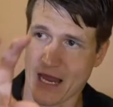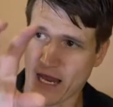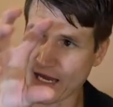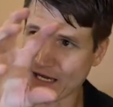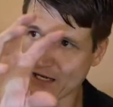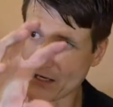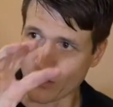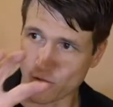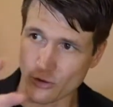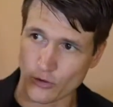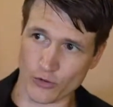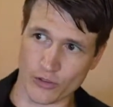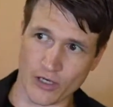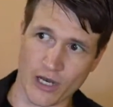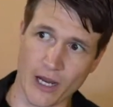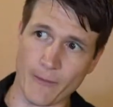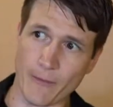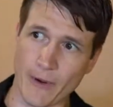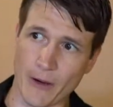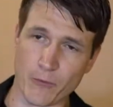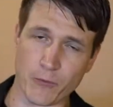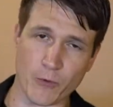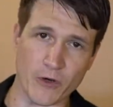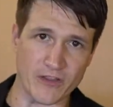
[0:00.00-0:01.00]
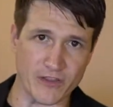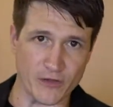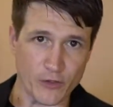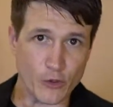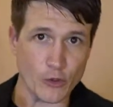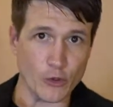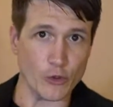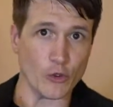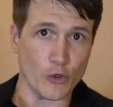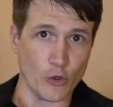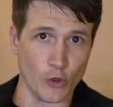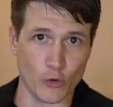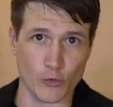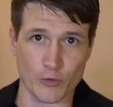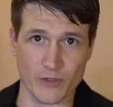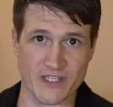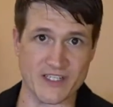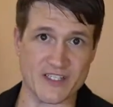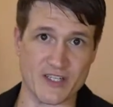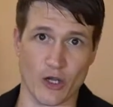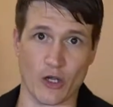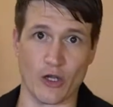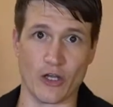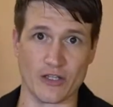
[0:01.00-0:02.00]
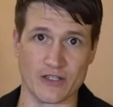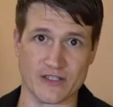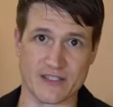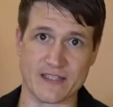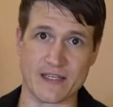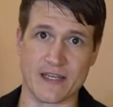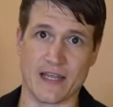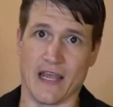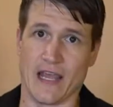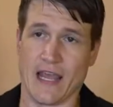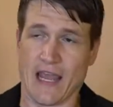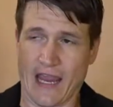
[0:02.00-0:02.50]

and it'll come up with Google results